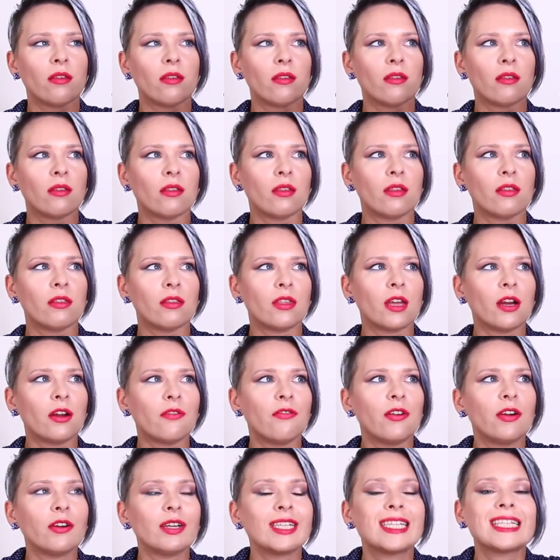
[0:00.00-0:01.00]
uh,
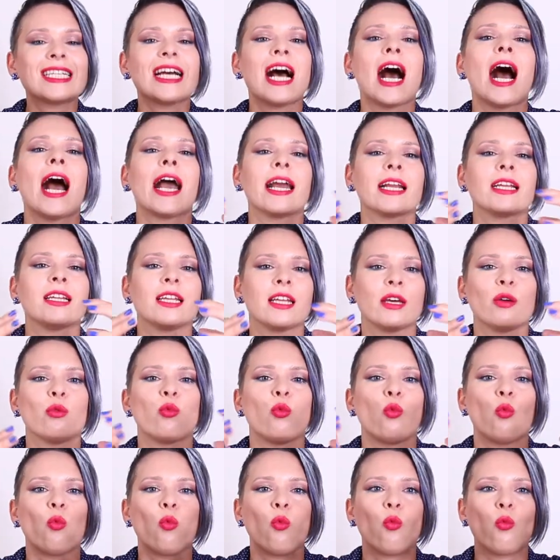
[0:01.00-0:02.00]
they're very
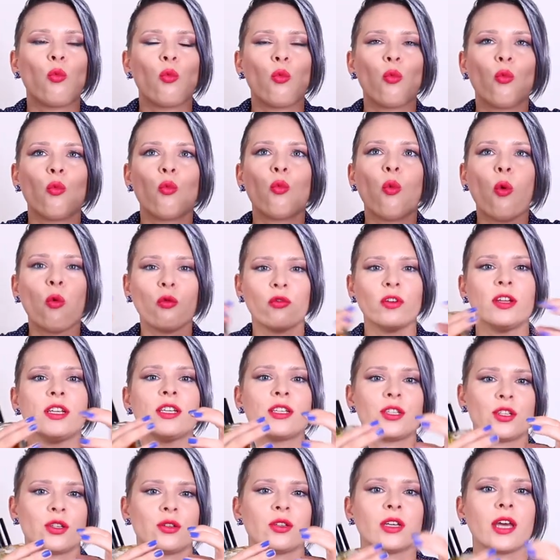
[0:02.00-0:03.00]
tightly
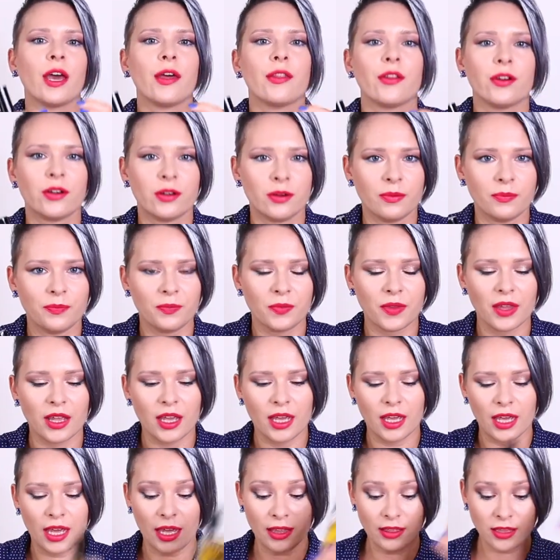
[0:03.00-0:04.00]
woven together.
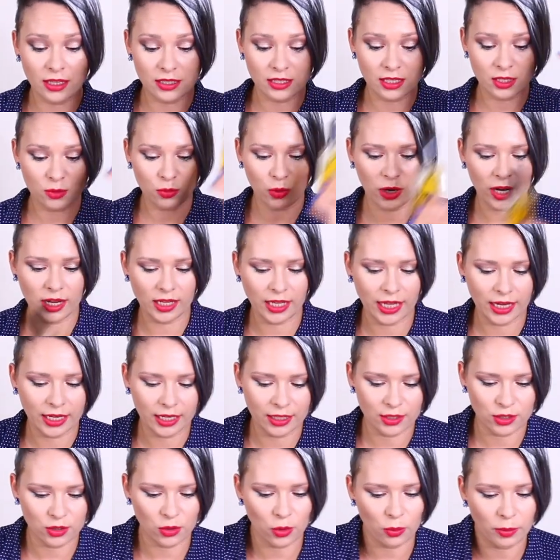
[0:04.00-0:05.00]
And this is why I
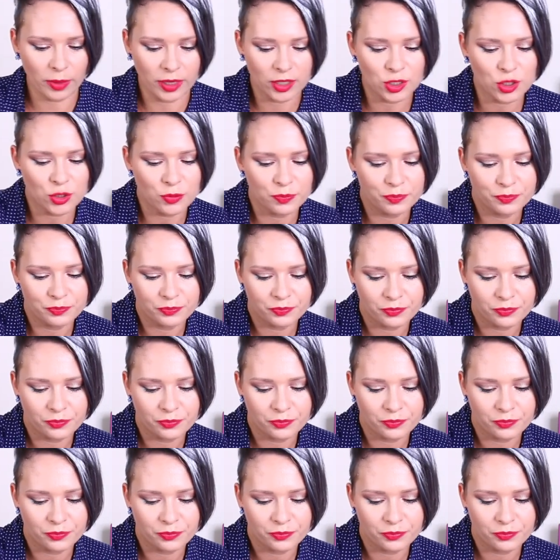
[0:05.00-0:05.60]
like it so much